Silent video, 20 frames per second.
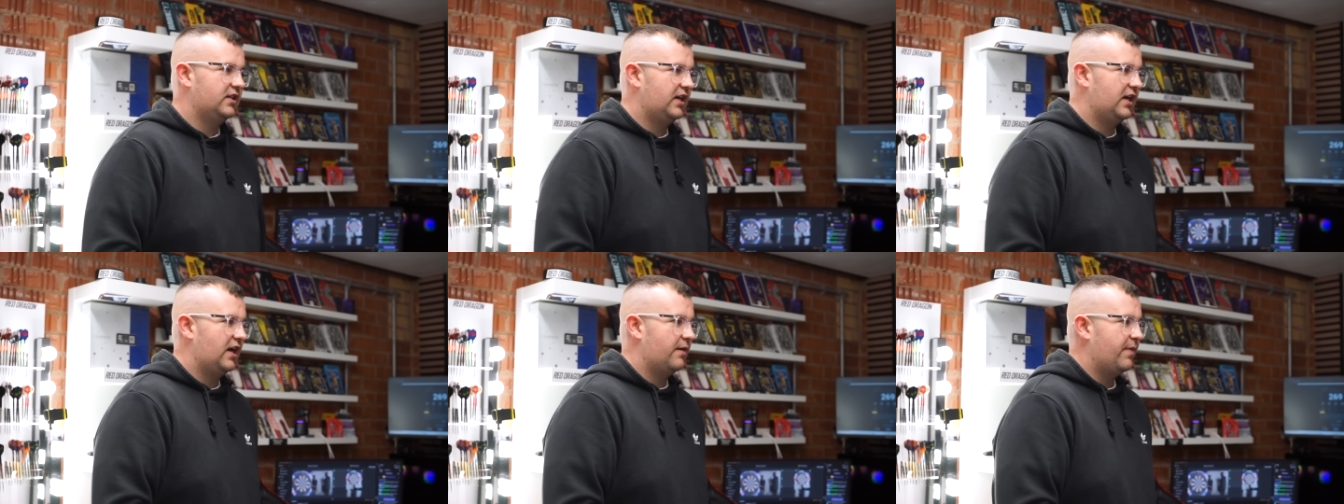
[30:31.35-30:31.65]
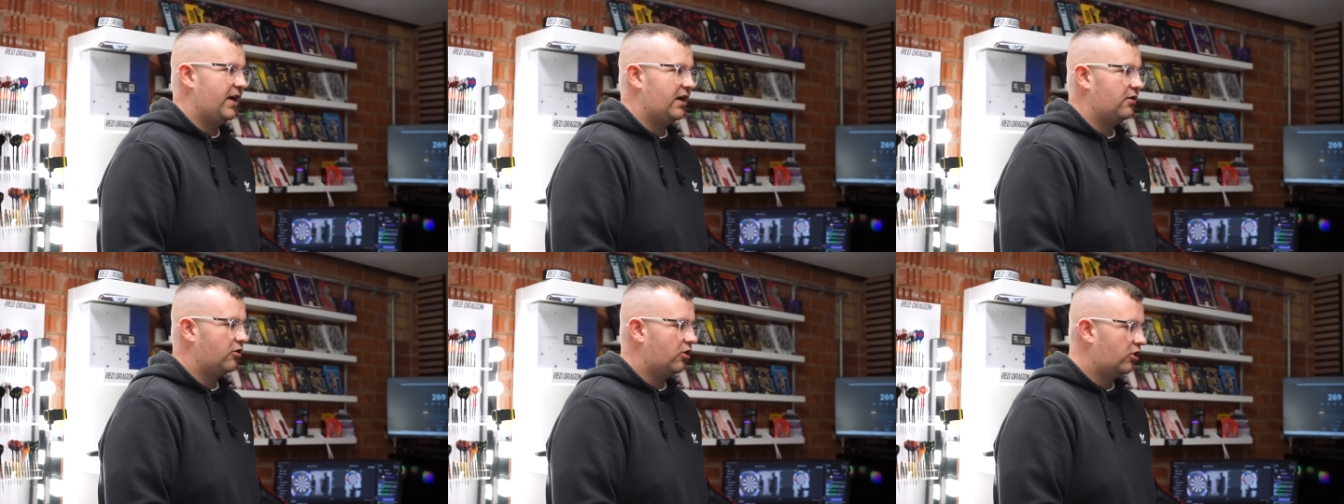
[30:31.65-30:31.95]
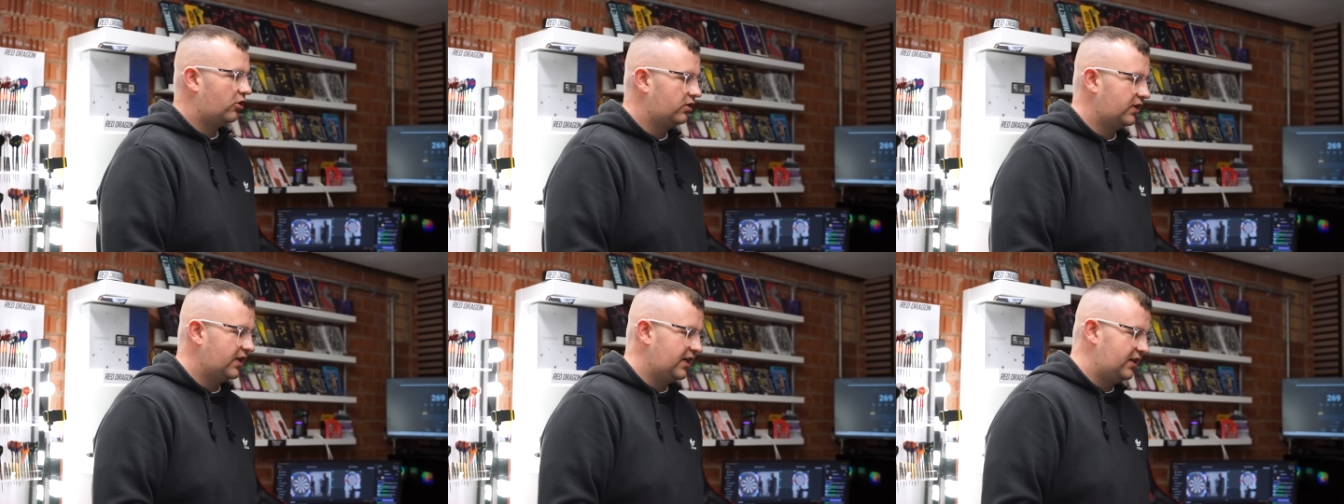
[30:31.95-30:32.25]
about
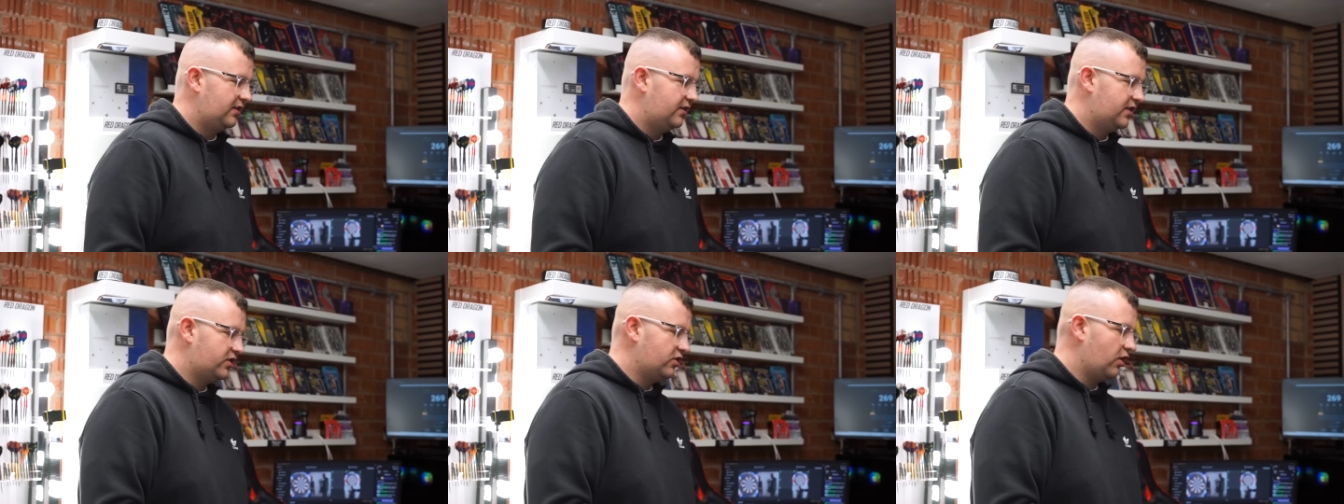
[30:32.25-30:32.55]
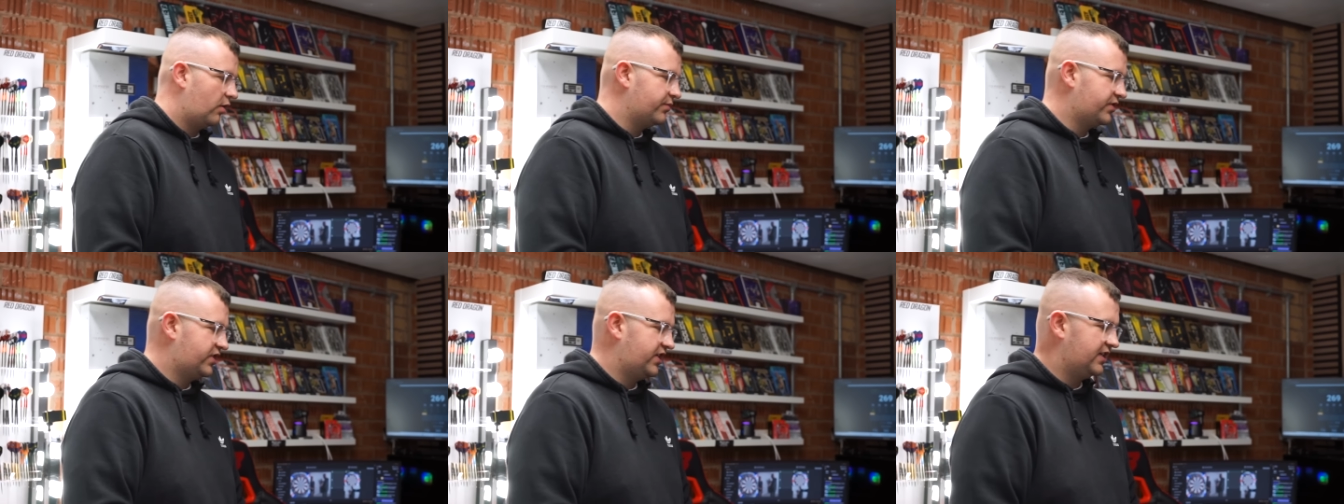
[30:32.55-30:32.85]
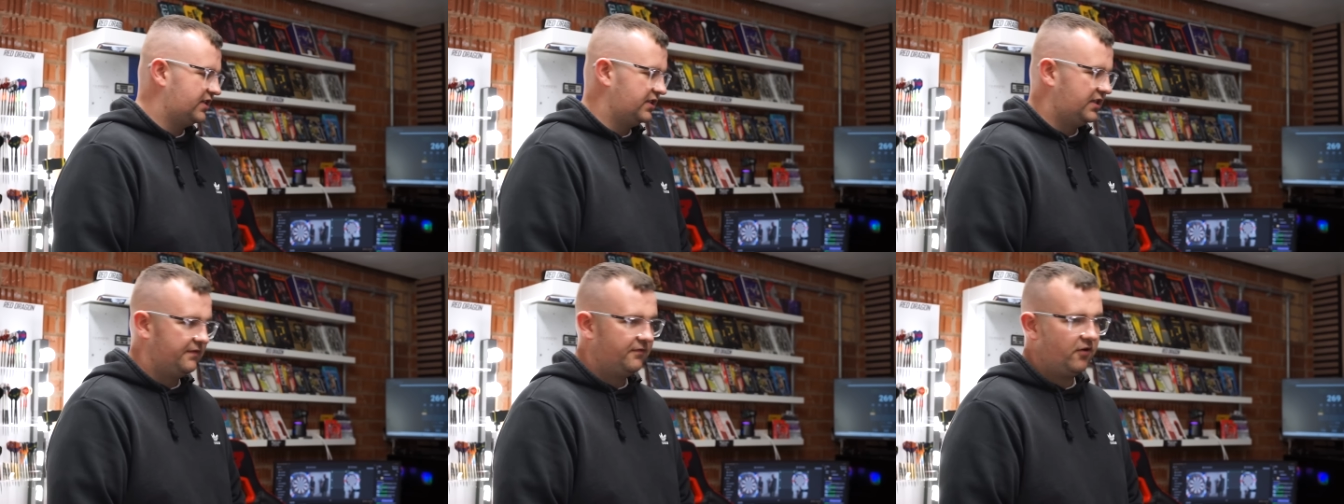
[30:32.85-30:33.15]
only the top
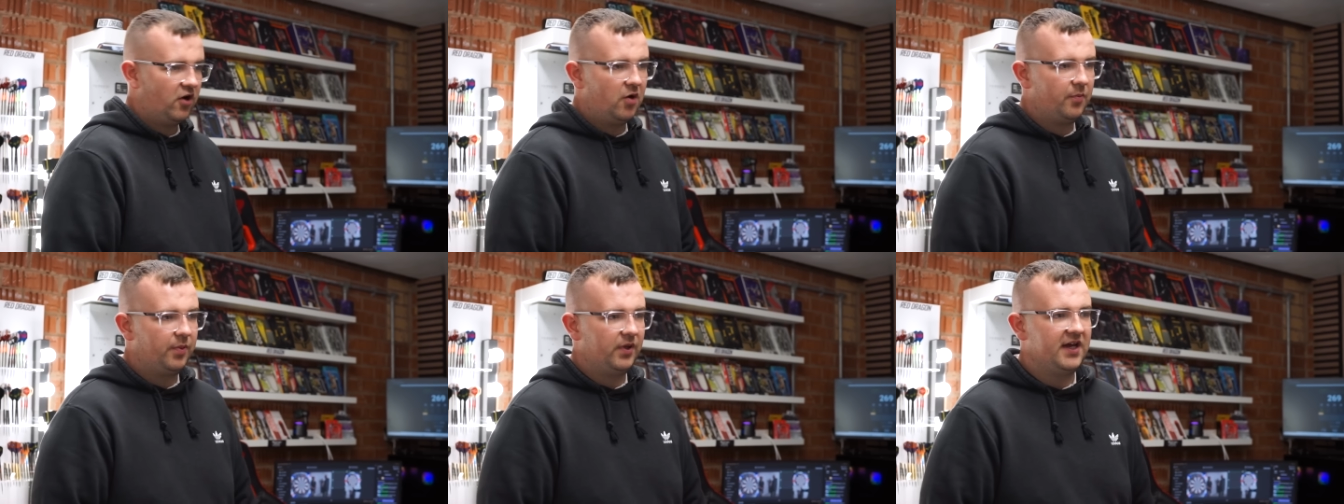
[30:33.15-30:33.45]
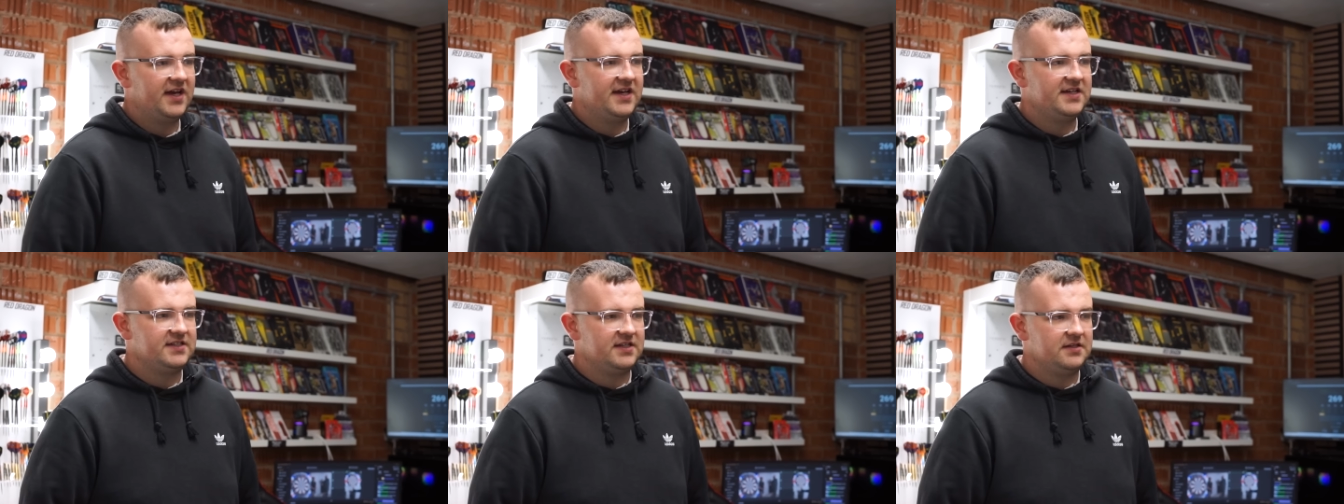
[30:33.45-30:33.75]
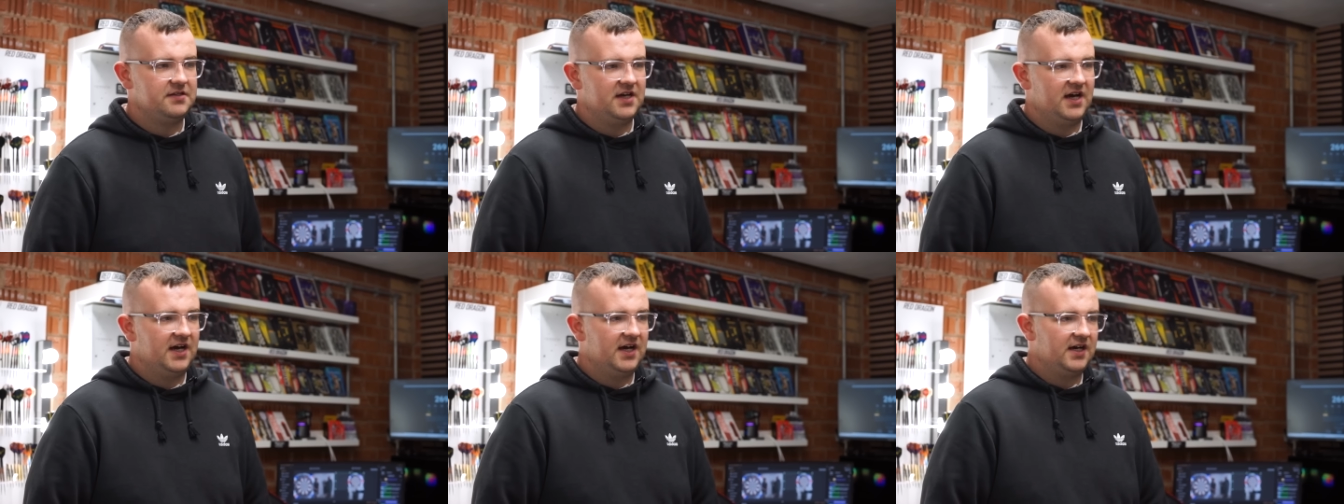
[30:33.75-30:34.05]
sixty-four players
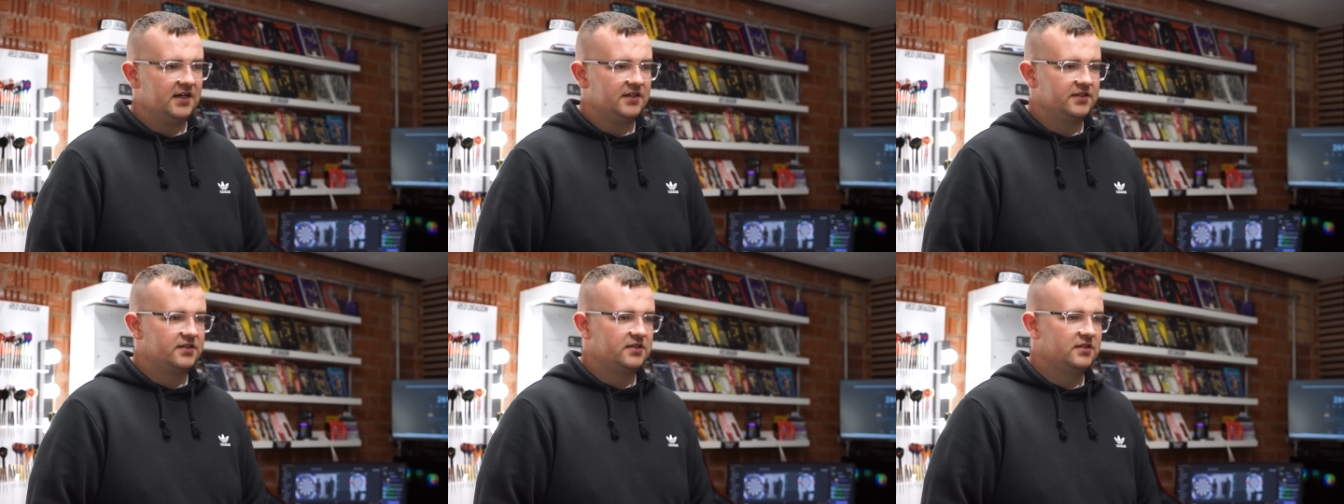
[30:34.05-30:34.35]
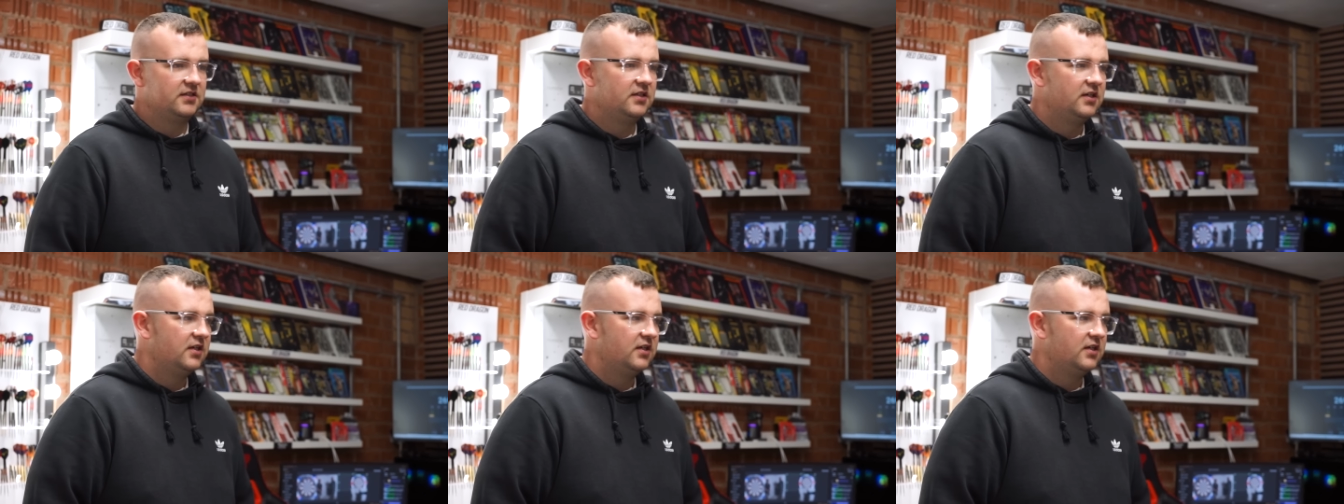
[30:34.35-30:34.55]
in darts